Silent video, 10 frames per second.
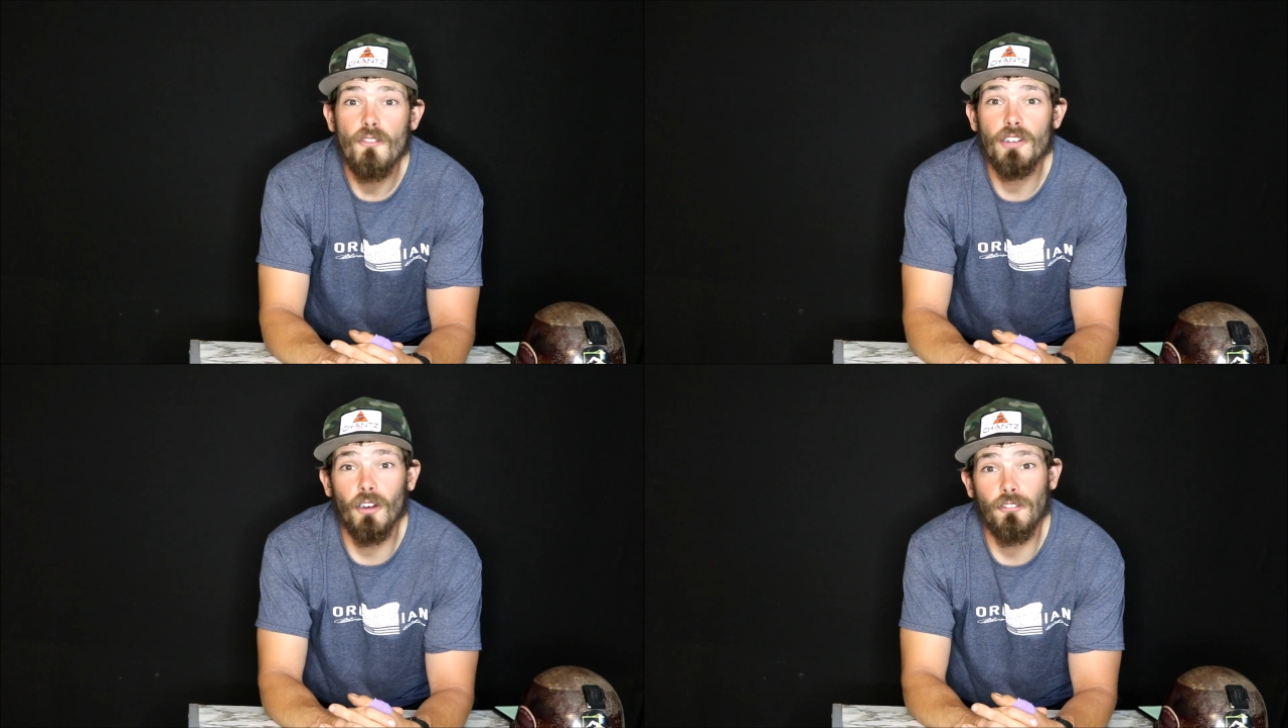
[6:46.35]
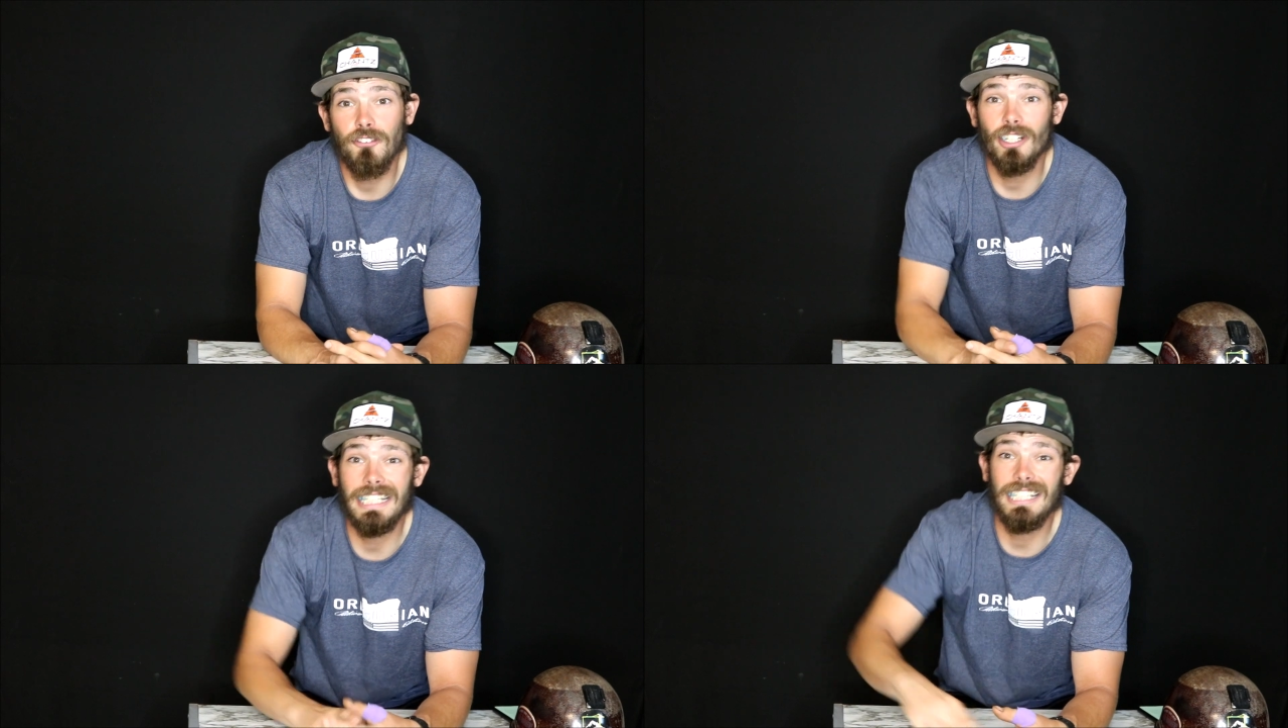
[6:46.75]
feel
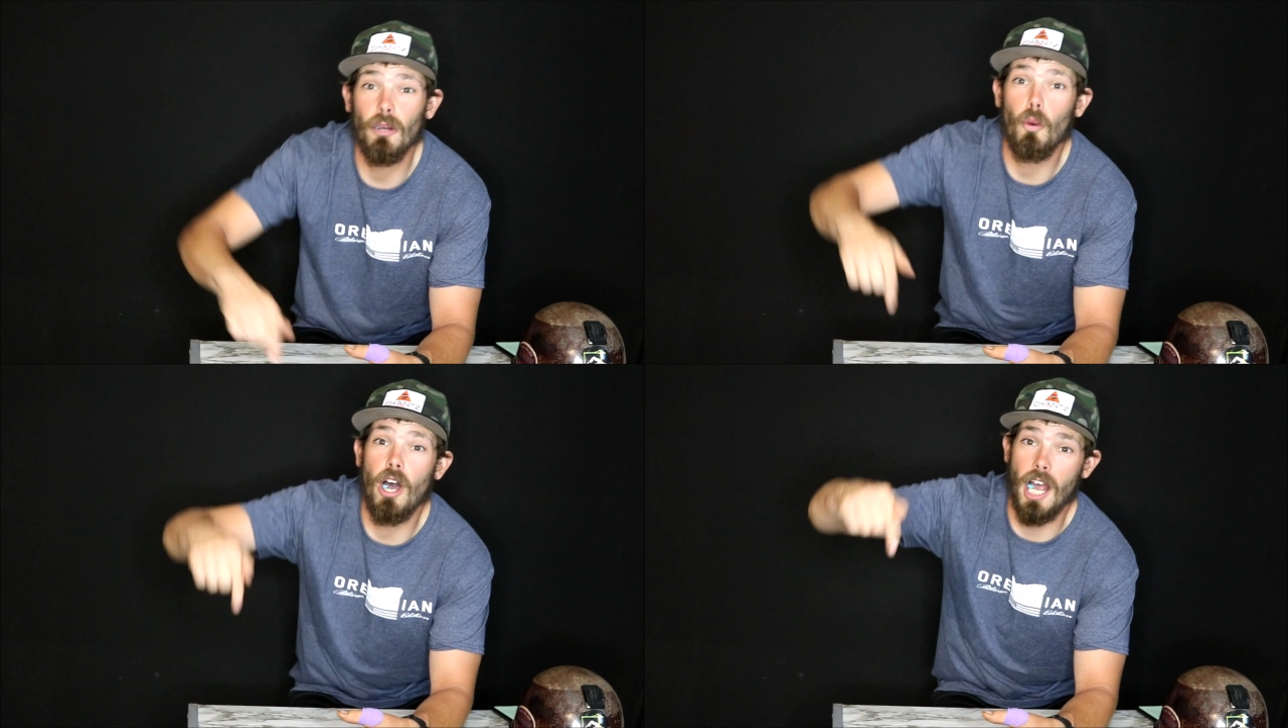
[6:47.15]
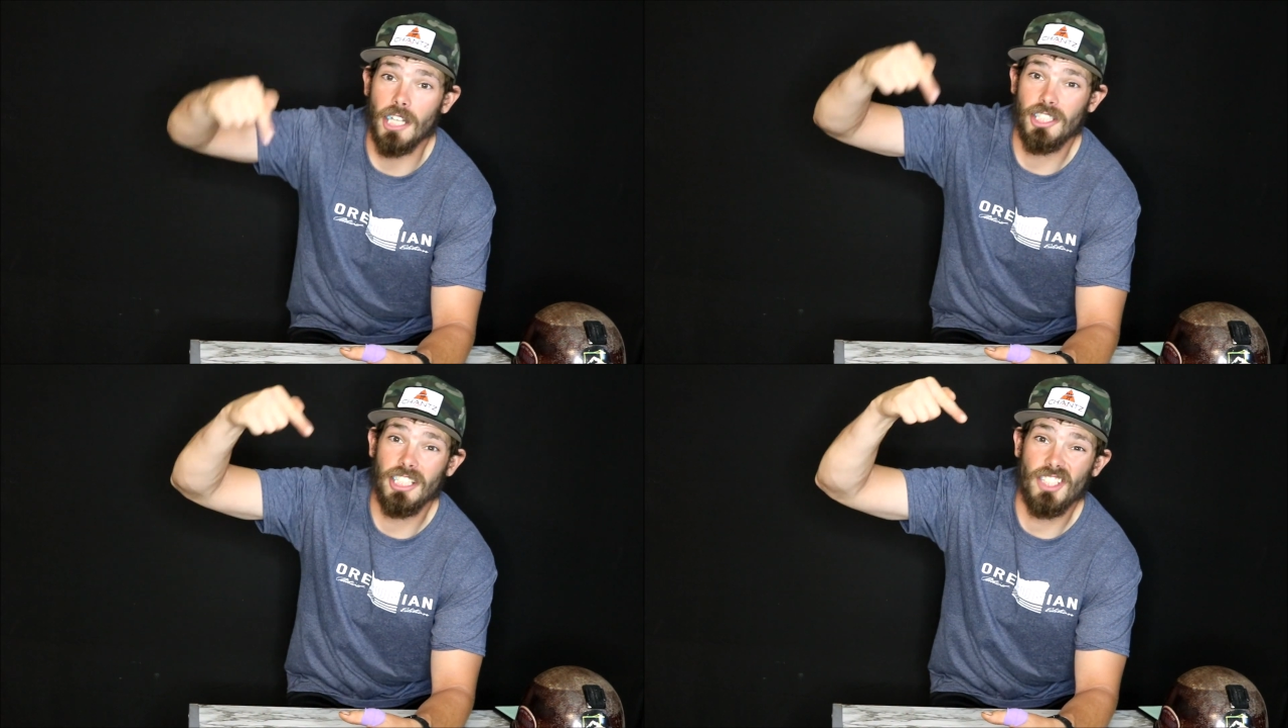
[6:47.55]
free to
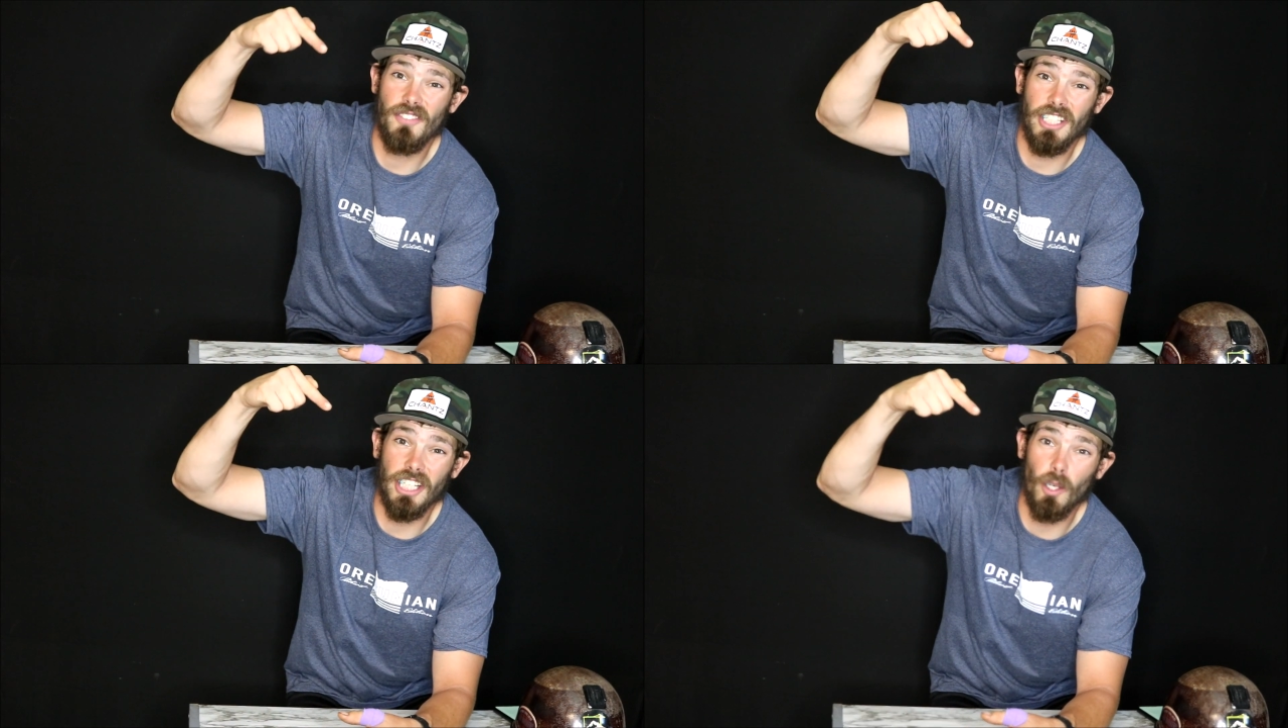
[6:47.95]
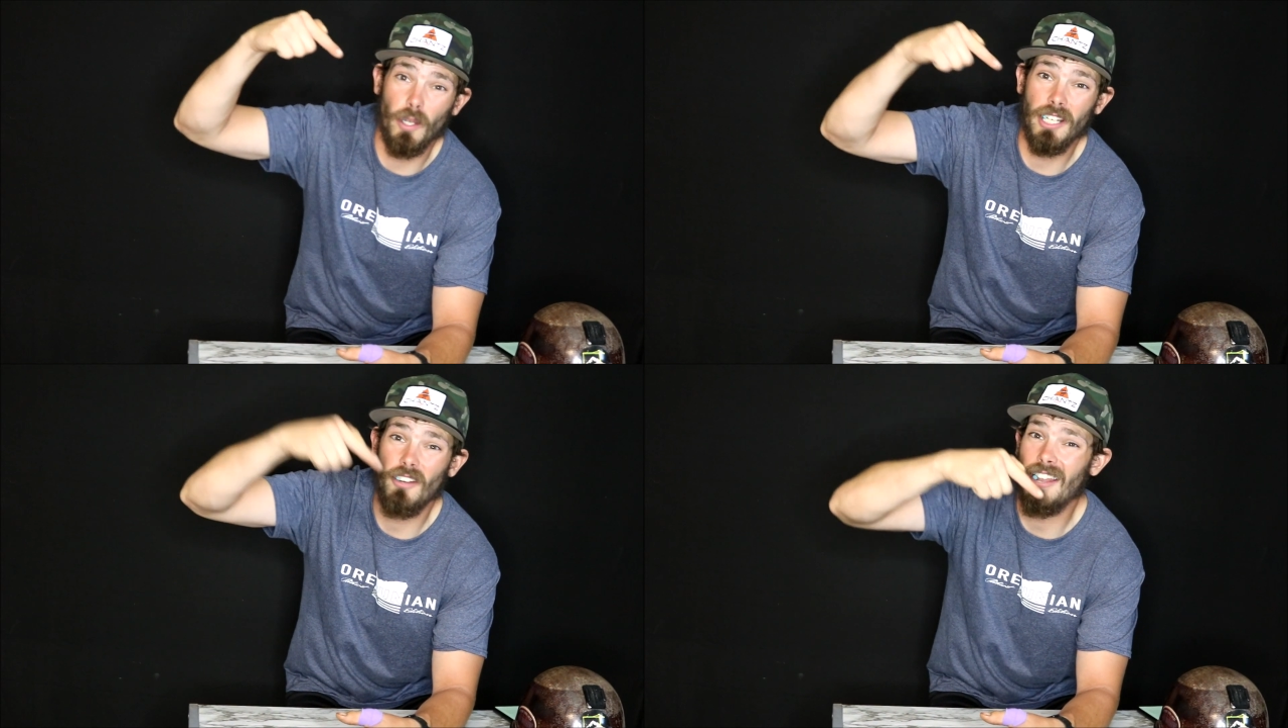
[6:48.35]
watch this
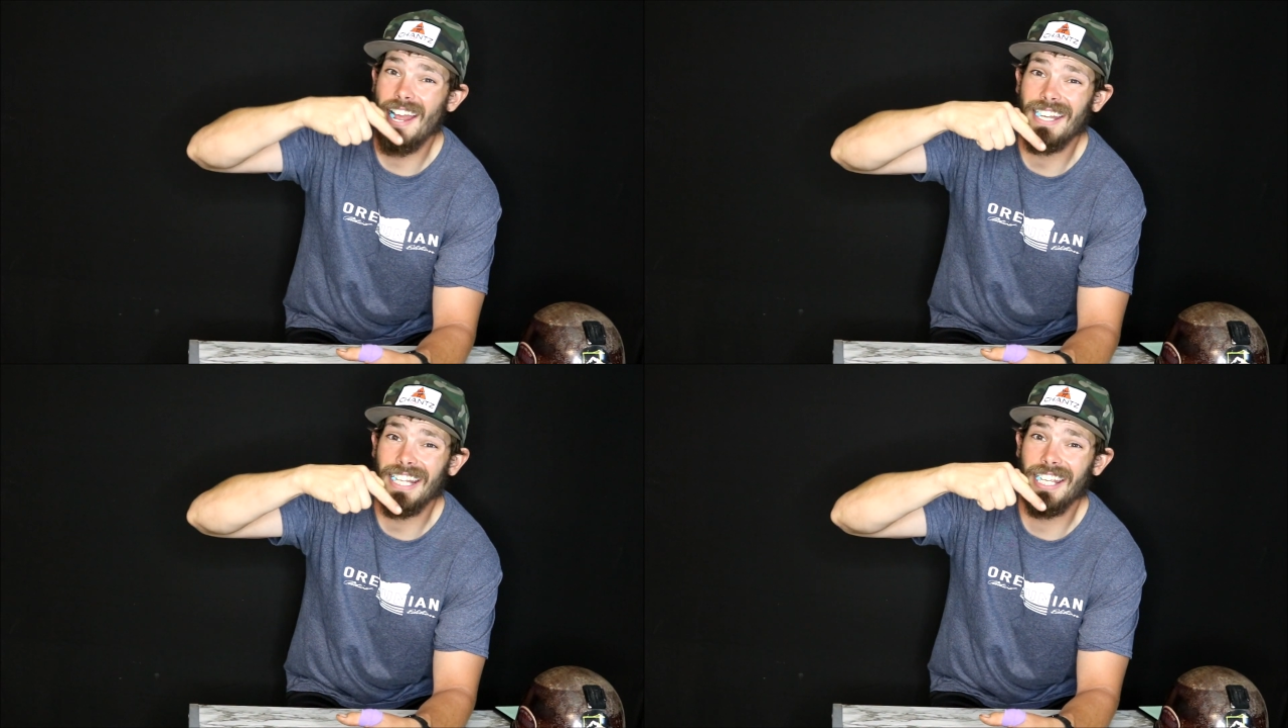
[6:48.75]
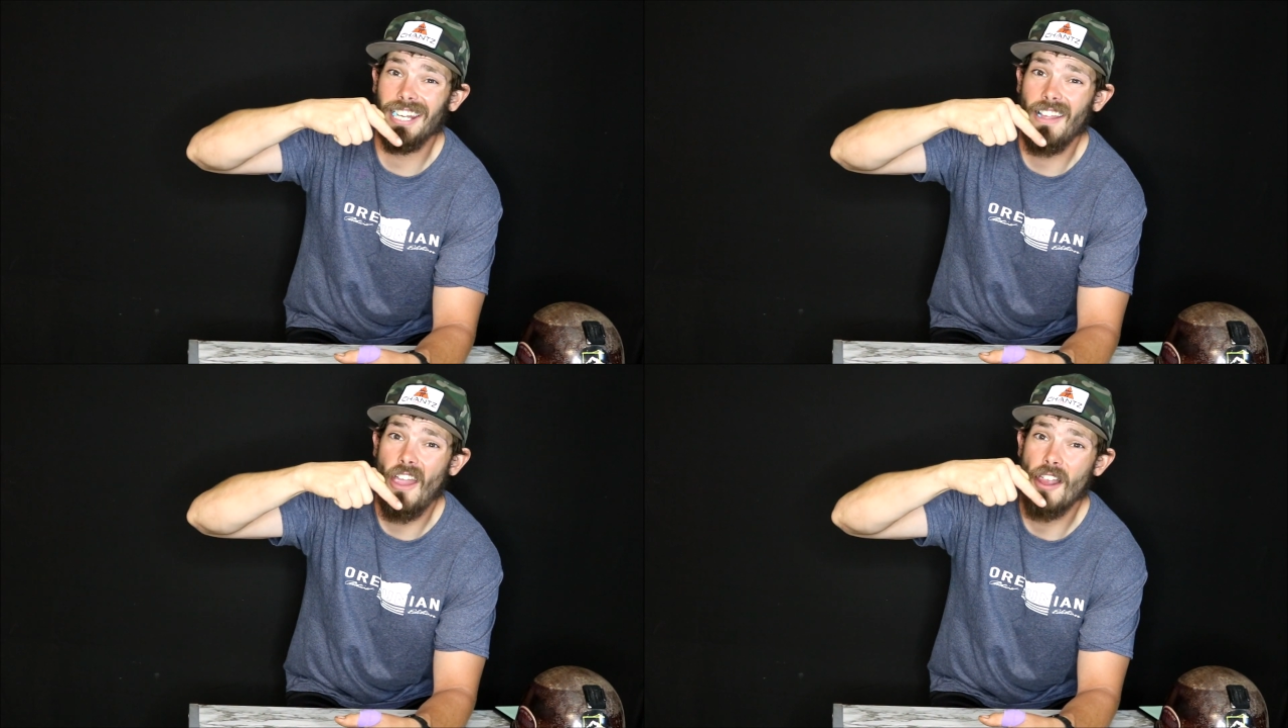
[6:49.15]
video here that I did,